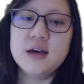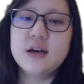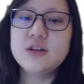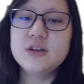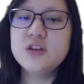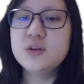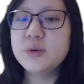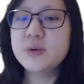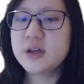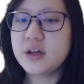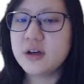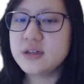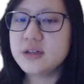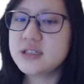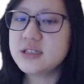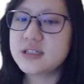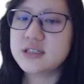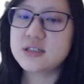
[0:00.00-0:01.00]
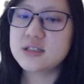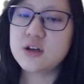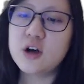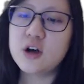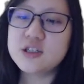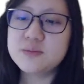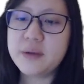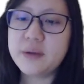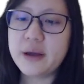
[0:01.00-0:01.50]
Tuberculosis
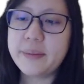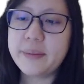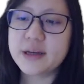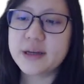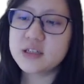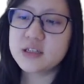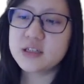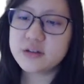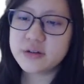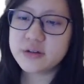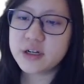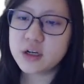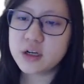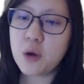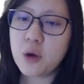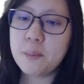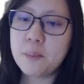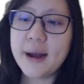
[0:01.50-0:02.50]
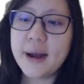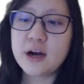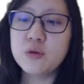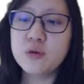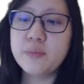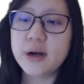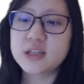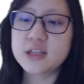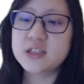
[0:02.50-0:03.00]
caused by bacteria called
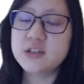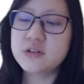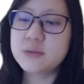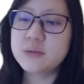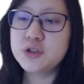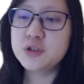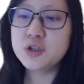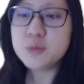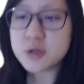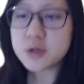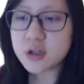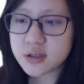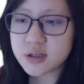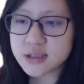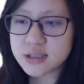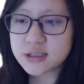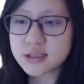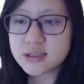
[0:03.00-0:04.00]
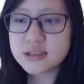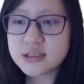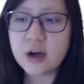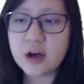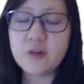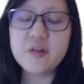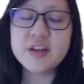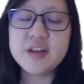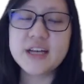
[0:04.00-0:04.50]
Mycobacterium tuberculosis.
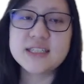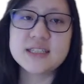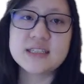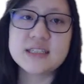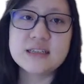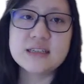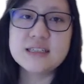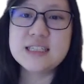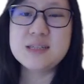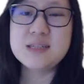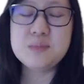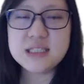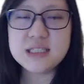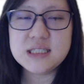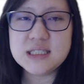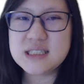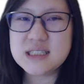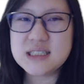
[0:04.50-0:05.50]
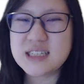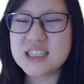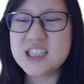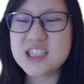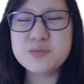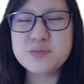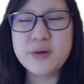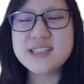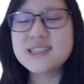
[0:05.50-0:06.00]
However, there's another species that
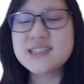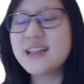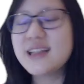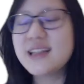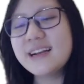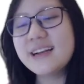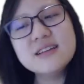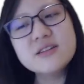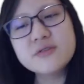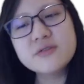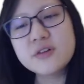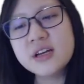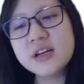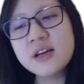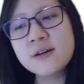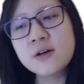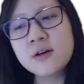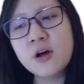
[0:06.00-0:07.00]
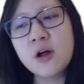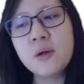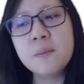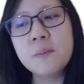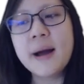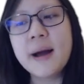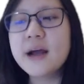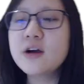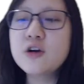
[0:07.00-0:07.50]
spreads slightly differently called
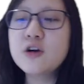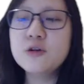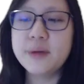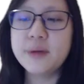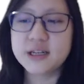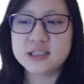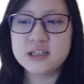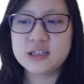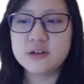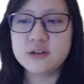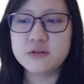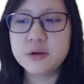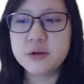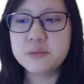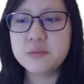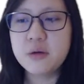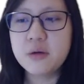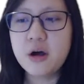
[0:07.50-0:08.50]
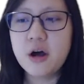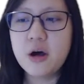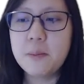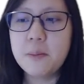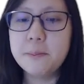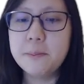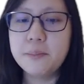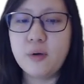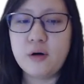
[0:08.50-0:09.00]
Mycobacterium
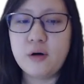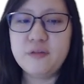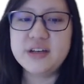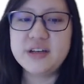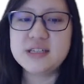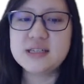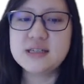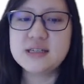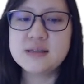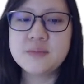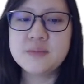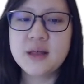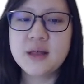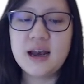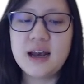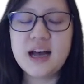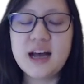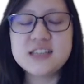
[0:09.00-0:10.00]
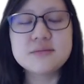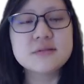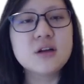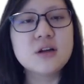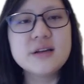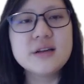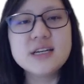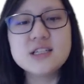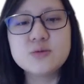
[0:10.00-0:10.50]
bovis. And last but
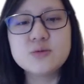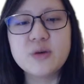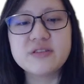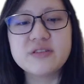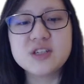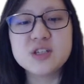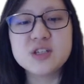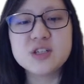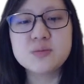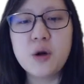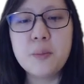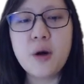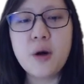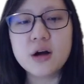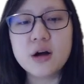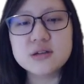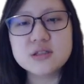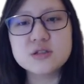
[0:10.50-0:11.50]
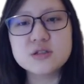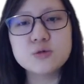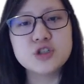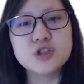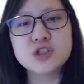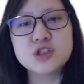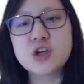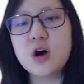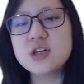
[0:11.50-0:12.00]
not least, we have smallpox, which
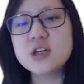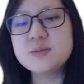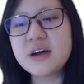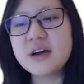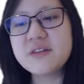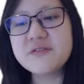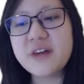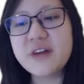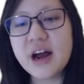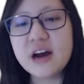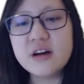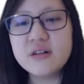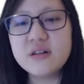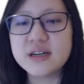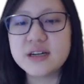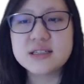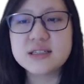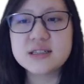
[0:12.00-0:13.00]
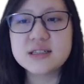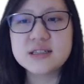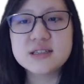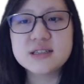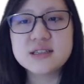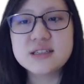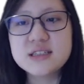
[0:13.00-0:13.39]
is caused by a virus.